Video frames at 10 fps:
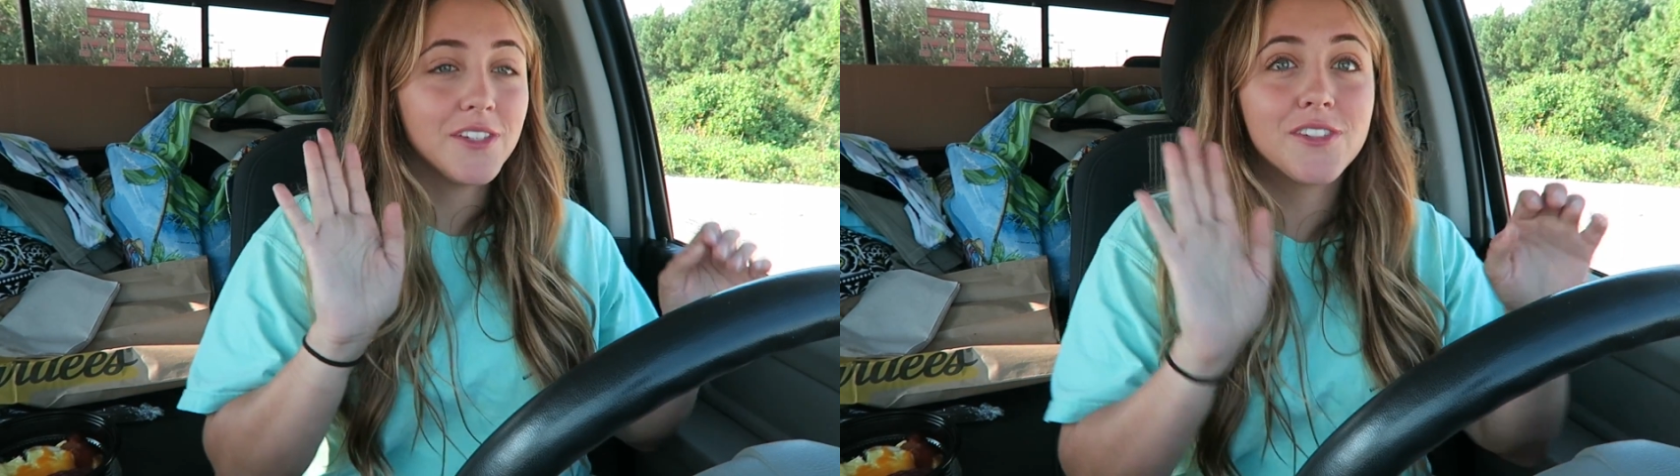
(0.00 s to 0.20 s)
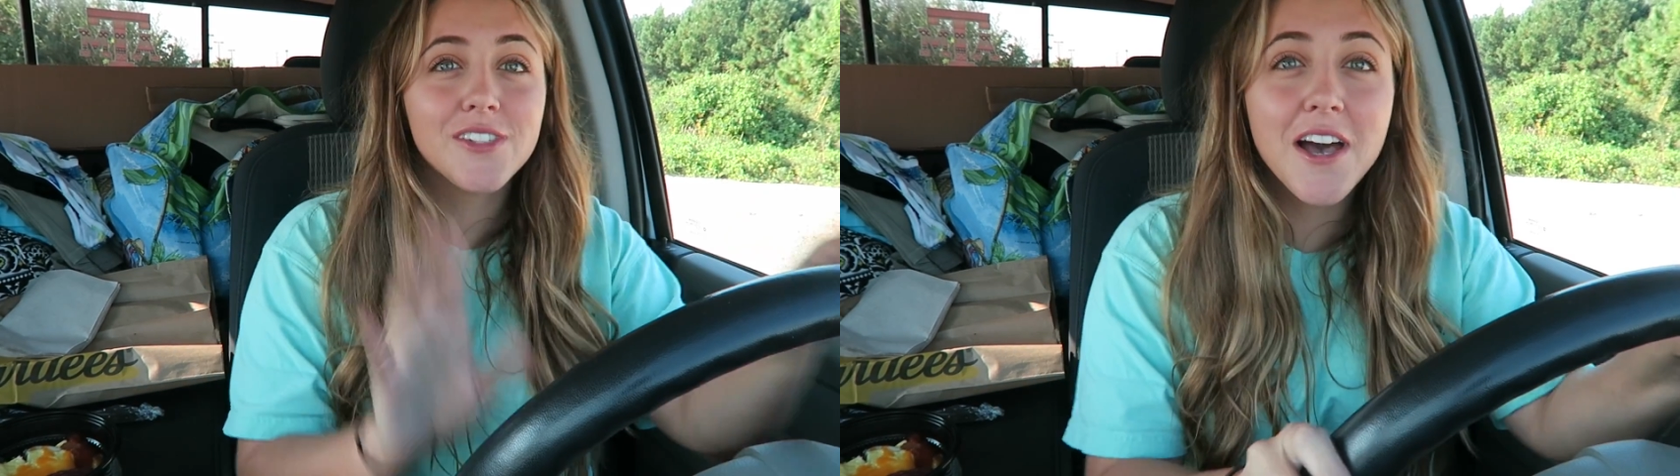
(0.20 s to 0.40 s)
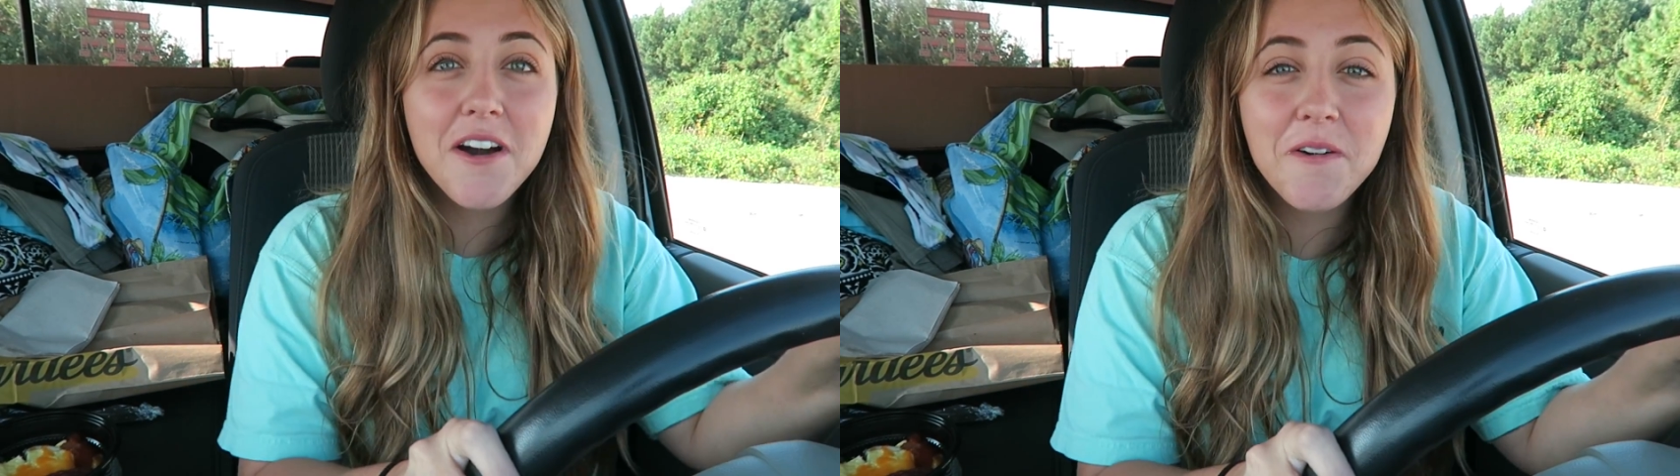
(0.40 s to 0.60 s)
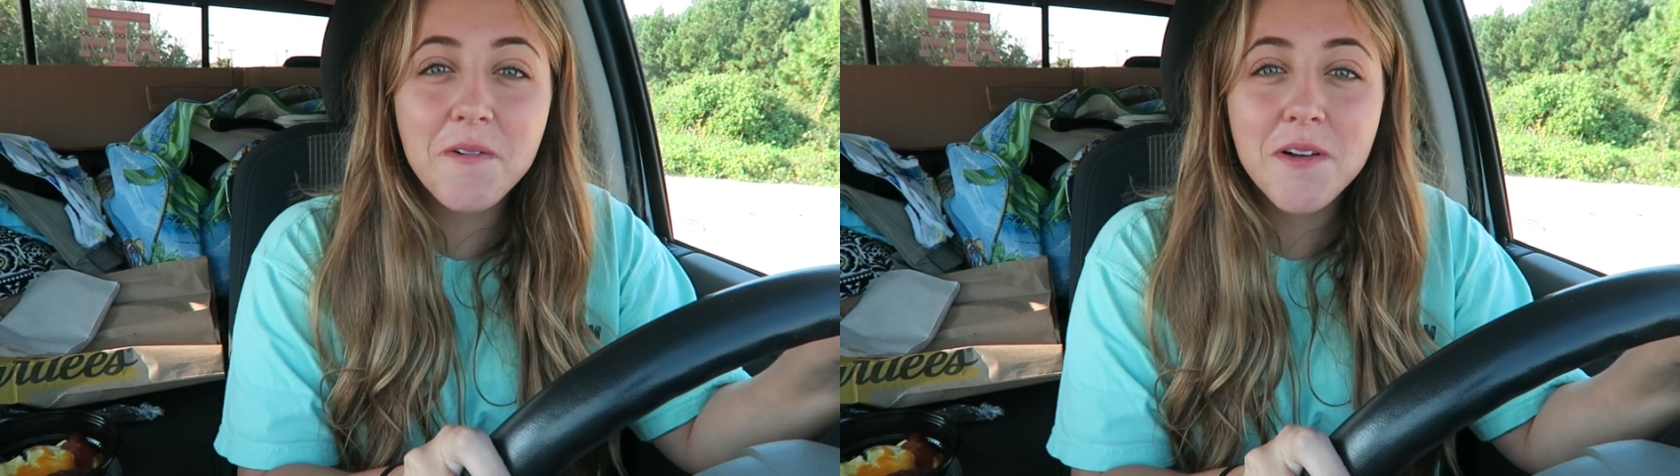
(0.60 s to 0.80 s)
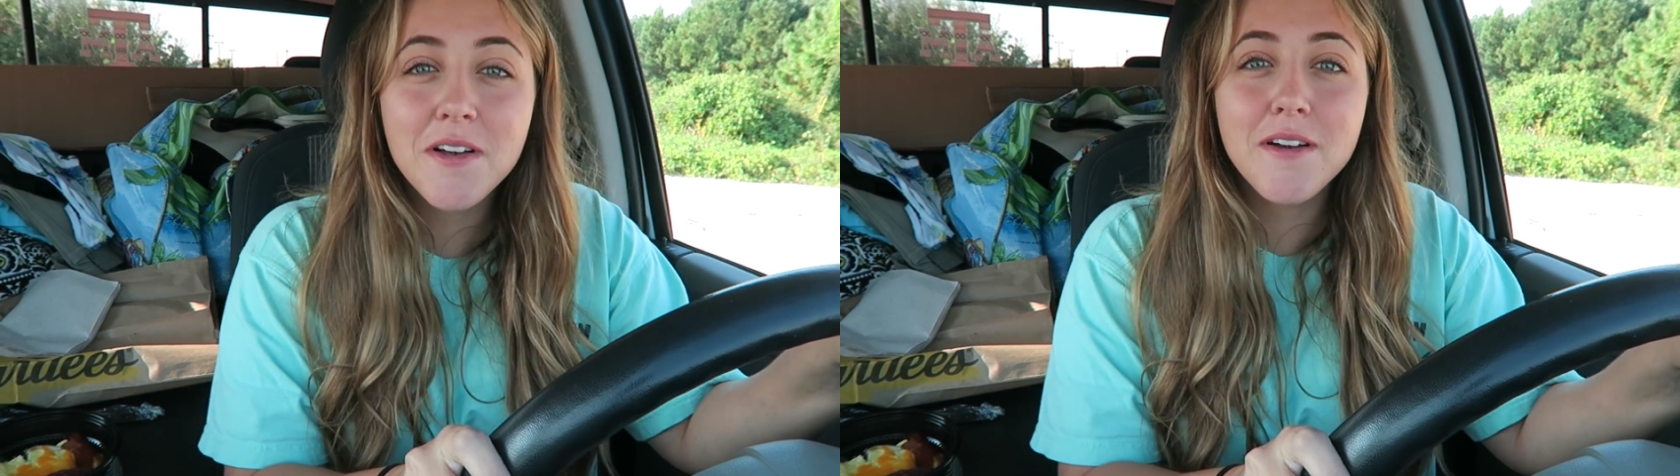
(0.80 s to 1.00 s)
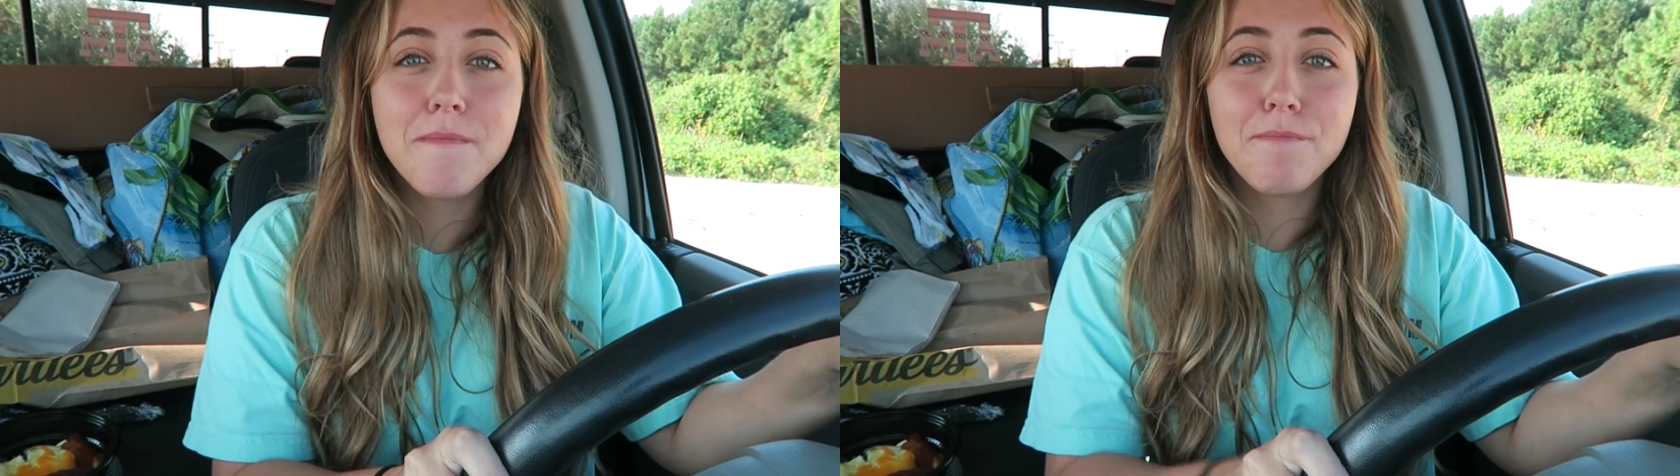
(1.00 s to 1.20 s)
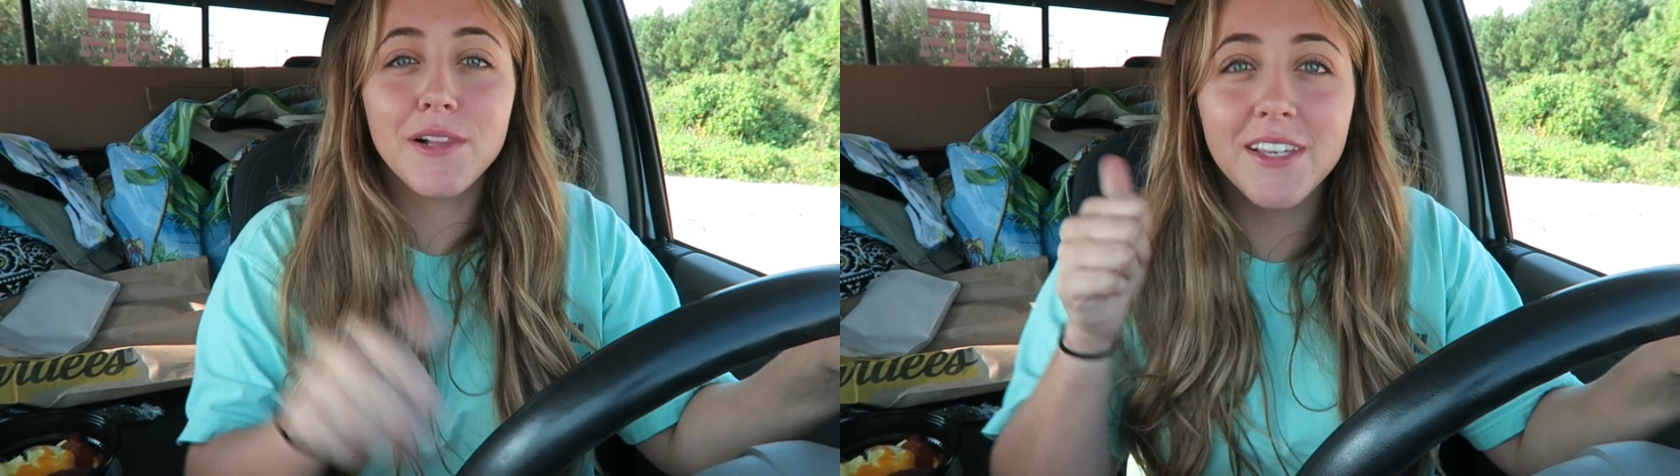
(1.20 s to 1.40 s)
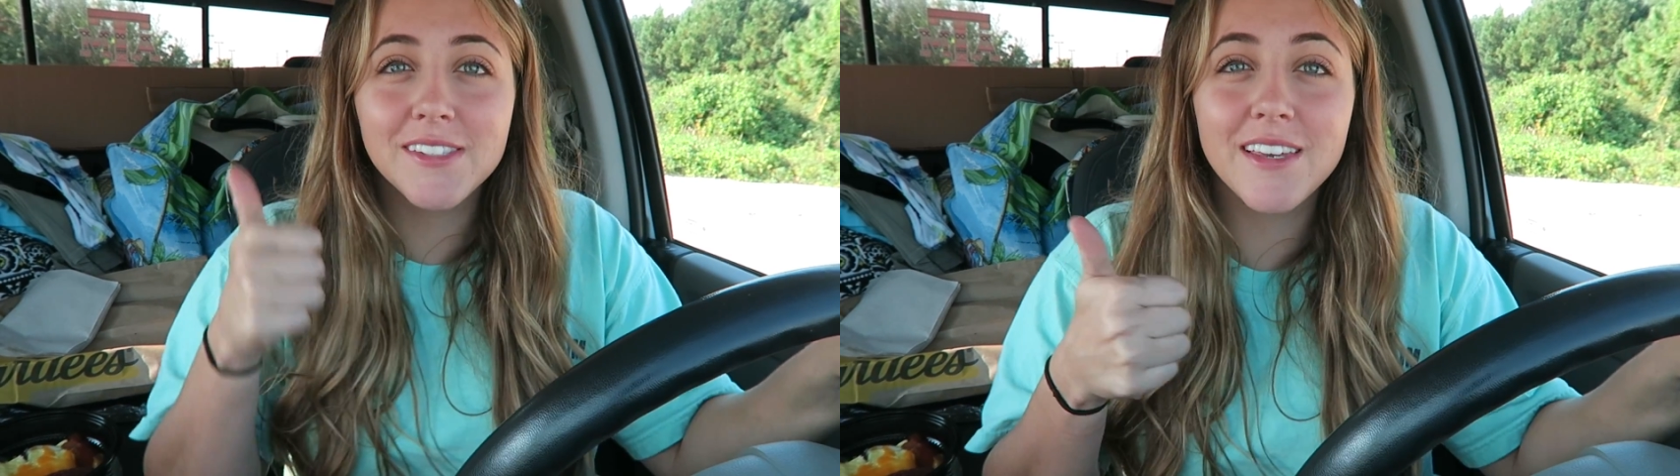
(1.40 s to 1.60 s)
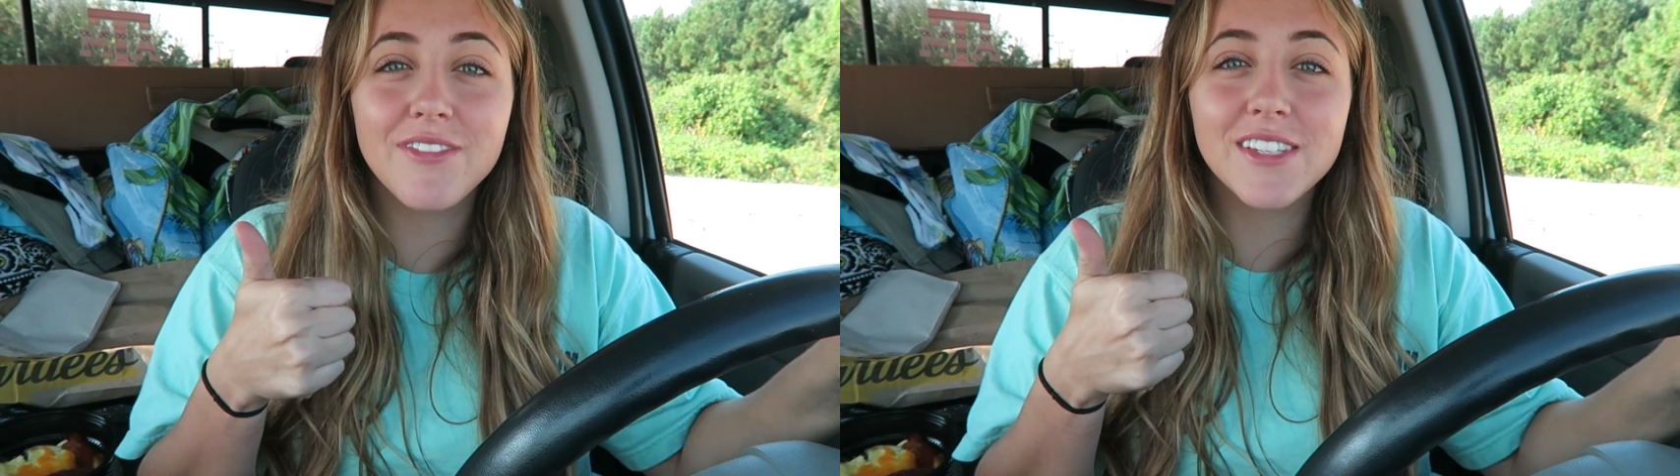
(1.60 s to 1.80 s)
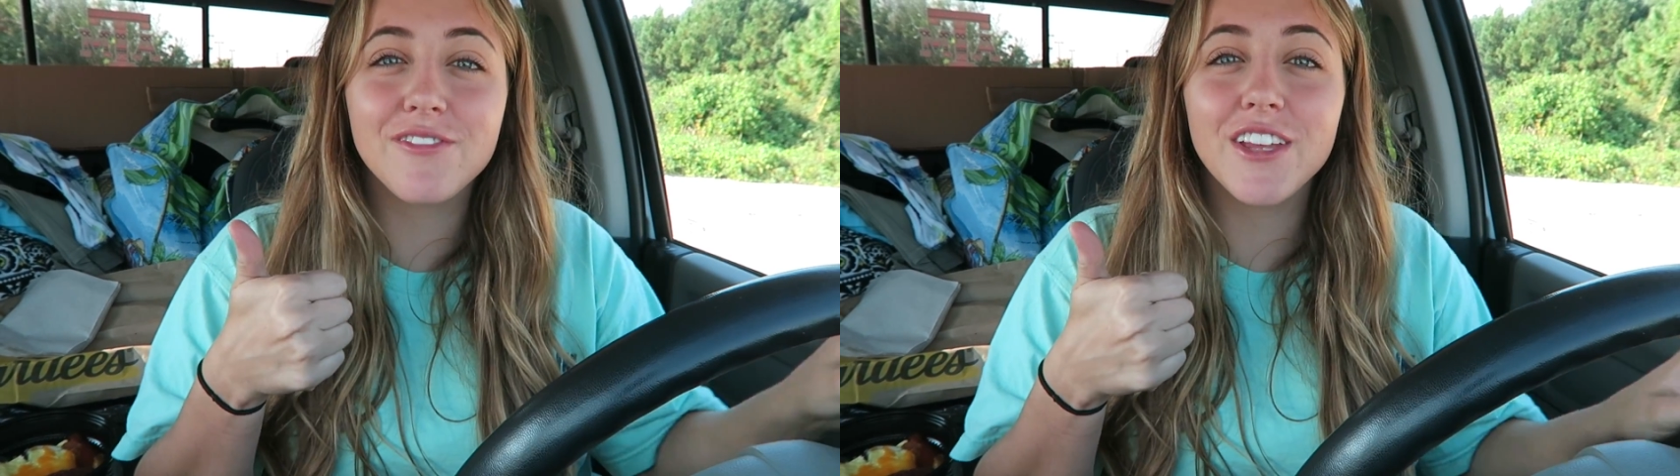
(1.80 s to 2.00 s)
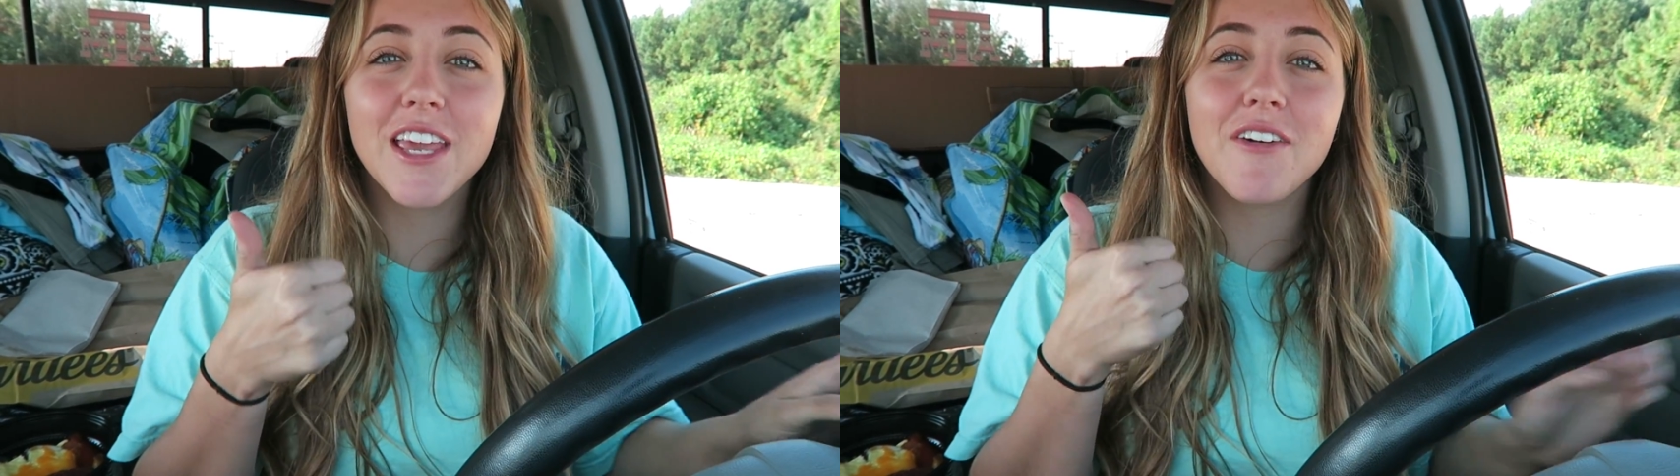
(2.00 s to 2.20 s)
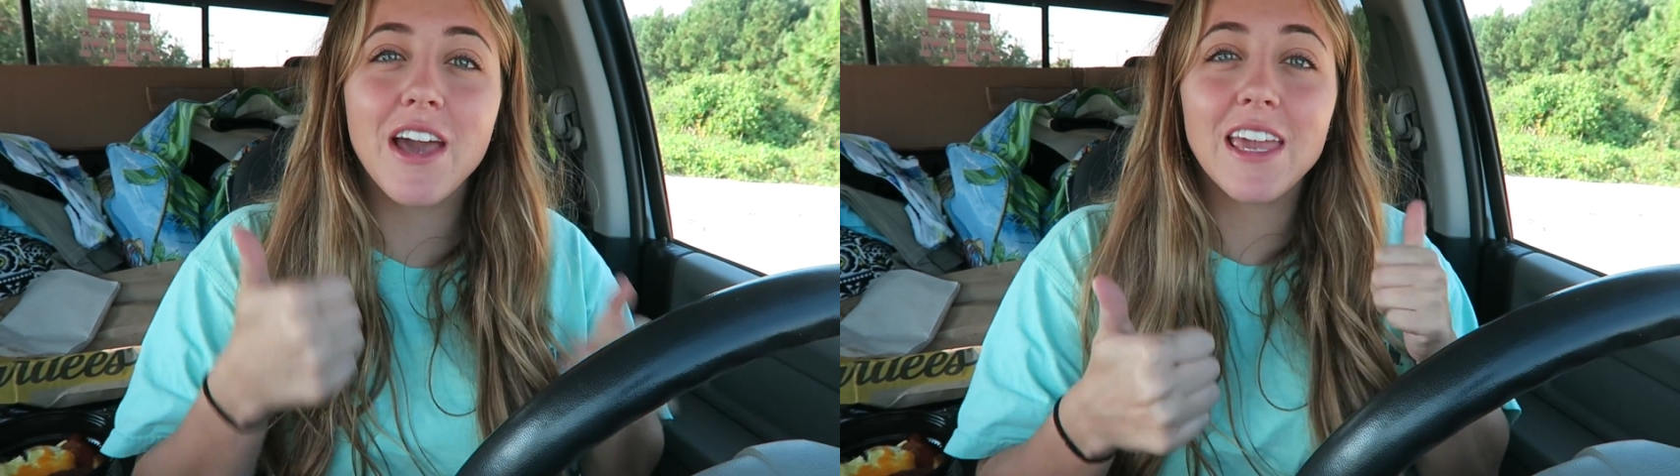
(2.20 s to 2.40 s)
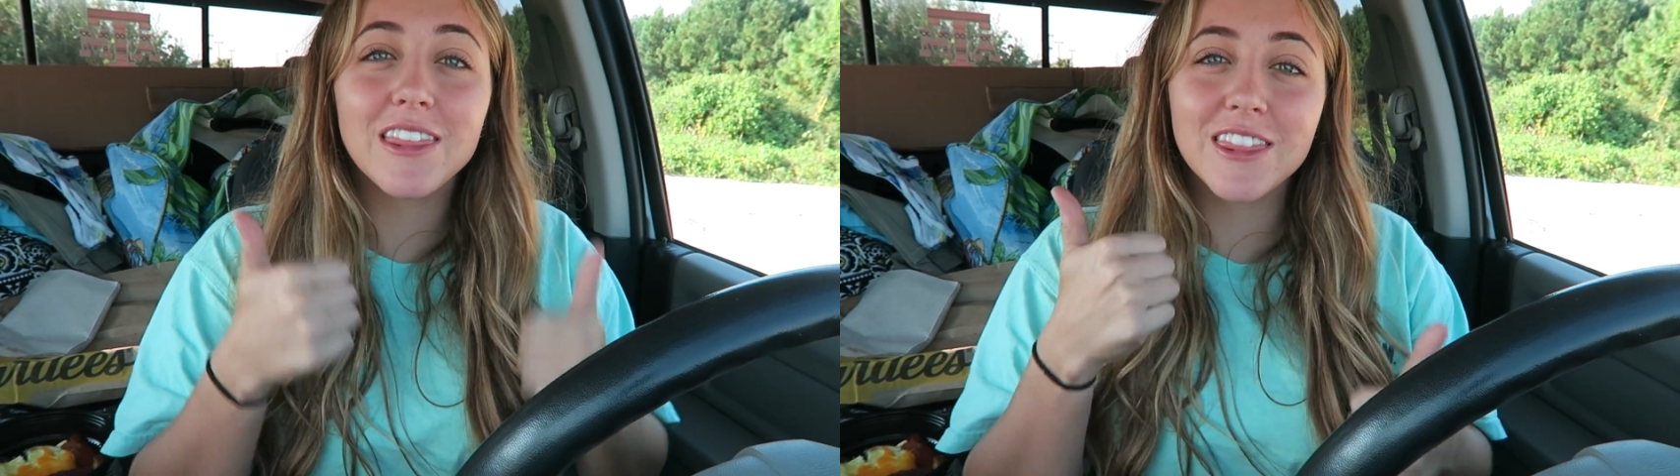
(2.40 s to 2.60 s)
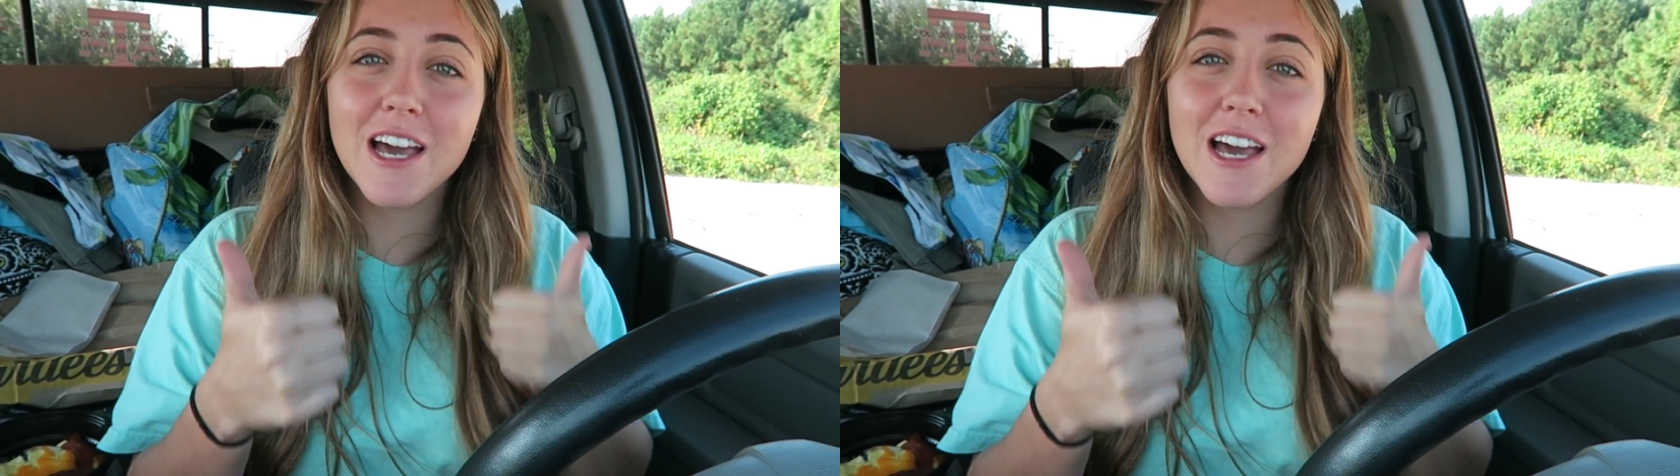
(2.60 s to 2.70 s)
So please give this video a